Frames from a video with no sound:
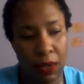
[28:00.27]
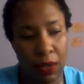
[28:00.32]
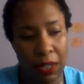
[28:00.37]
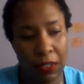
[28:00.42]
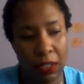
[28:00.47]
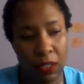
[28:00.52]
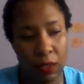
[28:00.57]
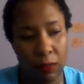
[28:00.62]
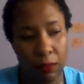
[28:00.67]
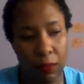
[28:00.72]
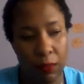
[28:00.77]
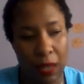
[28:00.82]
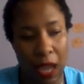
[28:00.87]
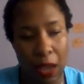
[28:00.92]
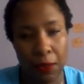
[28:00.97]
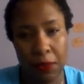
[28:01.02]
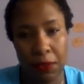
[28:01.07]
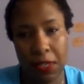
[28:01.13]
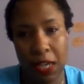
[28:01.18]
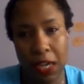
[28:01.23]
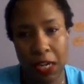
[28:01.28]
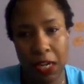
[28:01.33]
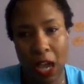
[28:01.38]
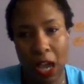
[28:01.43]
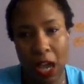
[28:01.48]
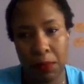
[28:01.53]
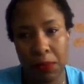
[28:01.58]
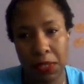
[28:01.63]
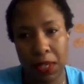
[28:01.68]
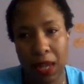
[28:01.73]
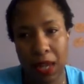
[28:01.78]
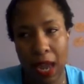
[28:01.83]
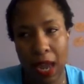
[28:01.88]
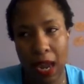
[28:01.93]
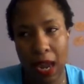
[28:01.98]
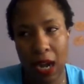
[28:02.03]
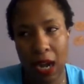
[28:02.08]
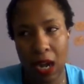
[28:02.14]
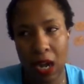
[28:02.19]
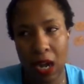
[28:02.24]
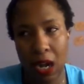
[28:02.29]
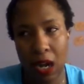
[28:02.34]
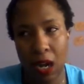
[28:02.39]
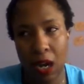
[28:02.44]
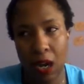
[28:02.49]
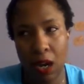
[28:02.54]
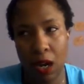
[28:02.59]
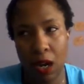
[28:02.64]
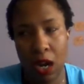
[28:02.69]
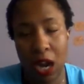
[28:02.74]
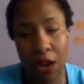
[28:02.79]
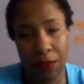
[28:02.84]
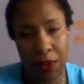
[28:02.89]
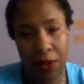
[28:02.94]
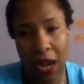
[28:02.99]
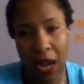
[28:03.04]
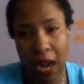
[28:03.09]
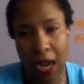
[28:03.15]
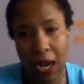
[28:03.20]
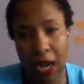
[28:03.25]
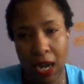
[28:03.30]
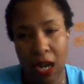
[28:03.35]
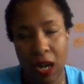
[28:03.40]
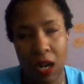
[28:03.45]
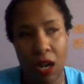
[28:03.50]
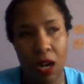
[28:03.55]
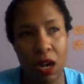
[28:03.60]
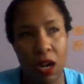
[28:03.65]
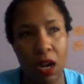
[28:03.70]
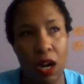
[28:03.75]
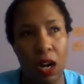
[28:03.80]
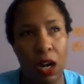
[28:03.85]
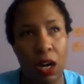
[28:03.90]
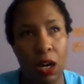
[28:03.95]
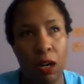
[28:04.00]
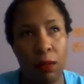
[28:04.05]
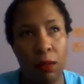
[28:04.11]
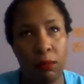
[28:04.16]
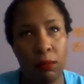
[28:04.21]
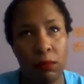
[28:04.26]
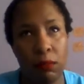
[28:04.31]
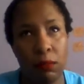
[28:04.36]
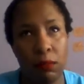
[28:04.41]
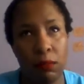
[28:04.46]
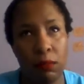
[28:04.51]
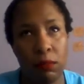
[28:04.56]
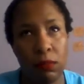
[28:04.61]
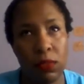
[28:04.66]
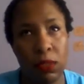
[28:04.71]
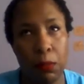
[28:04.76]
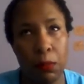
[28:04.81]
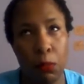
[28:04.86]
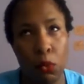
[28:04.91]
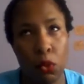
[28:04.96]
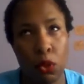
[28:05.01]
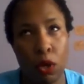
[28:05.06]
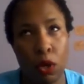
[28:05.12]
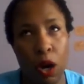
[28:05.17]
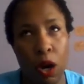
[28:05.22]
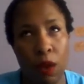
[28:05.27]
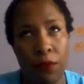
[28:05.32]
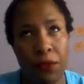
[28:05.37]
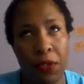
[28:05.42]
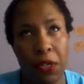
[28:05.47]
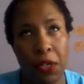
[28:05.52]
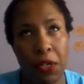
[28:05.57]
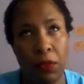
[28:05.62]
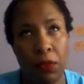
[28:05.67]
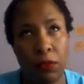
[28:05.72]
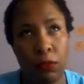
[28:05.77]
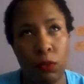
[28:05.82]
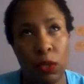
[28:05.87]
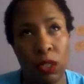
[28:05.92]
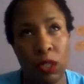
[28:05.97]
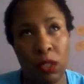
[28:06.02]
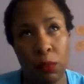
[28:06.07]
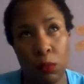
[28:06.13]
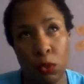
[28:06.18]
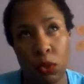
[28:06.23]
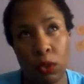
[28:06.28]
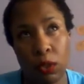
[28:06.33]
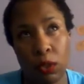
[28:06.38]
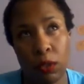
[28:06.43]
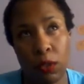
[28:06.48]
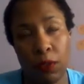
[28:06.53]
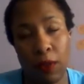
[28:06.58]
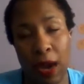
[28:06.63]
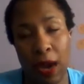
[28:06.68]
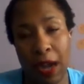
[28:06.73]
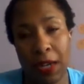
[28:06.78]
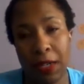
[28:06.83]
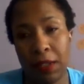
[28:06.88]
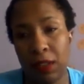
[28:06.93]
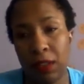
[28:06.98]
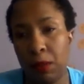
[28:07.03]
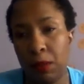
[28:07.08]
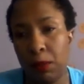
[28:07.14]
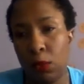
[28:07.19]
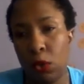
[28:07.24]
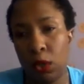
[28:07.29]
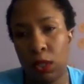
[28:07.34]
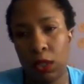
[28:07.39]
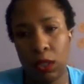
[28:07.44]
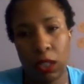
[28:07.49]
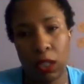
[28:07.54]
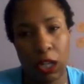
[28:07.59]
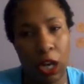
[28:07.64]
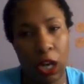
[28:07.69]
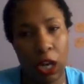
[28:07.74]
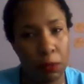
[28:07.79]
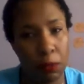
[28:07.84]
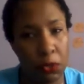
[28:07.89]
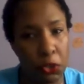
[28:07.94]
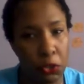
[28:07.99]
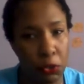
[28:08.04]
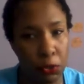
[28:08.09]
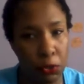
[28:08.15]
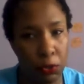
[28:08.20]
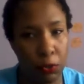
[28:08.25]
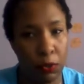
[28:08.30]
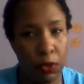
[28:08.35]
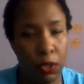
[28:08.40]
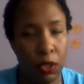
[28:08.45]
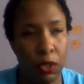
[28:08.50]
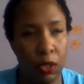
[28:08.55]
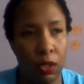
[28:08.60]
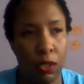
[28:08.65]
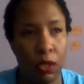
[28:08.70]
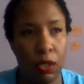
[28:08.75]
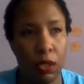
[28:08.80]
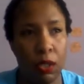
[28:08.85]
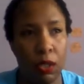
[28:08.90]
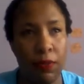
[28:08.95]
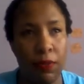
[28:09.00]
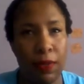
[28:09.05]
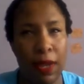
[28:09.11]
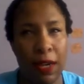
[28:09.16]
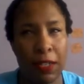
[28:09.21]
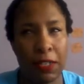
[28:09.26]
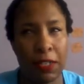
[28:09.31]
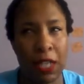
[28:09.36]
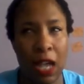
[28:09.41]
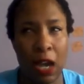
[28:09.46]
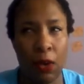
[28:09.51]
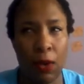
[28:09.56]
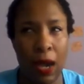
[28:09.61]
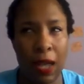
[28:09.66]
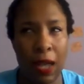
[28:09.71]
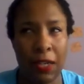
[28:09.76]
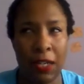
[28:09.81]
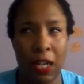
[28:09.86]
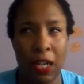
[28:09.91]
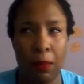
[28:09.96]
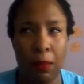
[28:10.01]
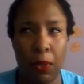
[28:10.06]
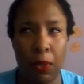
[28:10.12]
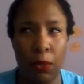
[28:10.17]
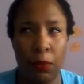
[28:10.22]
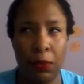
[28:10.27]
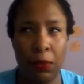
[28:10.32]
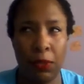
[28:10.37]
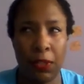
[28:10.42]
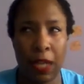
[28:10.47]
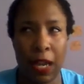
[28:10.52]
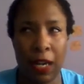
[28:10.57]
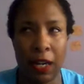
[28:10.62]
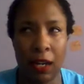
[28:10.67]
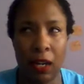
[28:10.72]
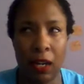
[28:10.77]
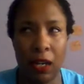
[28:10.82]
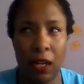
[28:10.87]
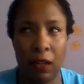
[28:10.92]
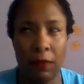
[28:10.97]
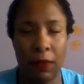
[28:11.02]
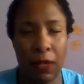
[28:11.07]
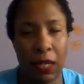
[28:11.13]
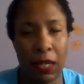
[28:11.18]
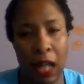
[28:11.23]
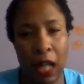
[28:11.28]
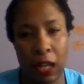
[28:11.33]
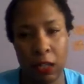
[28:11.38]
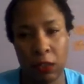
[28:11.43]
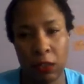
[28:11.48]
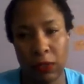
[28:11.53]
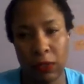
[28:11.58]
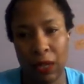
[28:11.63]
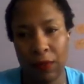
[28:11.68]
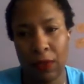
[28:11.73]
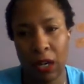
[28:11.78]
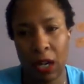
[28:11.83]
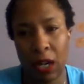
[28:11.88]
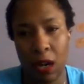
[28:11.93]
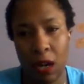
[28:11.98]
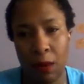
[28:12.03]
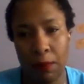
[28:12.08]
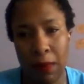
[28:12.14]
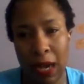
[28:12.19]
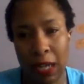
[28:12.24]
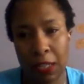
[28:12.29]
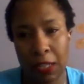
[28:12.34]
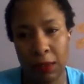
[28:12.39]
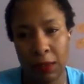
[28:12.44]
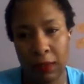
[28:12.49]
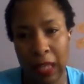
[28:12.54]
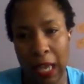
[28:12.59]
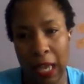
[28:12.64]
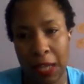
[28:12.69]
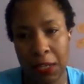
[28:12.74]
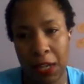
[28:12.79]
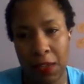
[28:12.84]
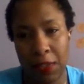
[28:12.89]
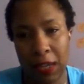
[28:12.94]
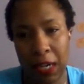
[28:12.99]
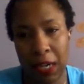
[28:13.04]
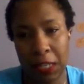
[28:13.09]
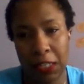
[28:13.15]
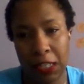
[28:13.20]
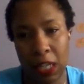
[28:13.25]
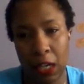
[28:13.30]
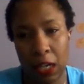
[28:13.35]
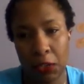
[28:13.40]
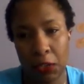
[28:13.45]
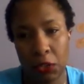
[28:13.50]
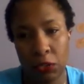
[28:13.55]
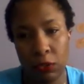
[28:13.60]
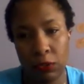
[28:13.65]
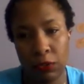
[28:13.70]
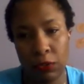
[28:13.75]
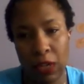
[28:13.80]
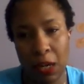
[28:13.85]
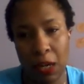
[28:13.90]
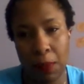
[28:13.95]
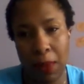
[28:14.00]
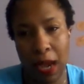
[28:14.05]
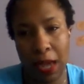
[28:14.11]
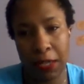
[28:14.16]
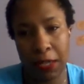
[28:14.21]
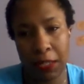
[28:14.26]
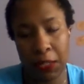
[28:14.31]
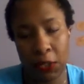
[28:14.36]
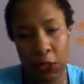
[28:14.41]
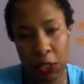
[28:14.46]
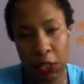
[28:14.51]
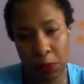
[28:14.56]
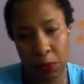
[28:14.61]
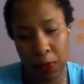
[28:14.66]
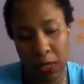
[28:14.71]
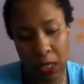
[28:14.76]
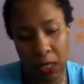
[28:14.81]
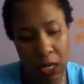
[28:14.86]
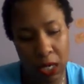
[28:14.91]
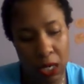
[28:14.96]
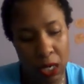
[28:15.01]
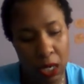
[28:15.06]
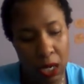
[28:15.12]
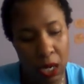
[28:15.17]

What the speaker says: write them down 10 times a day, every day. The more you write it, the more it comes true. That is how I ended up always getting $50 for every box of latte that I sell to a friend of mine and her husband.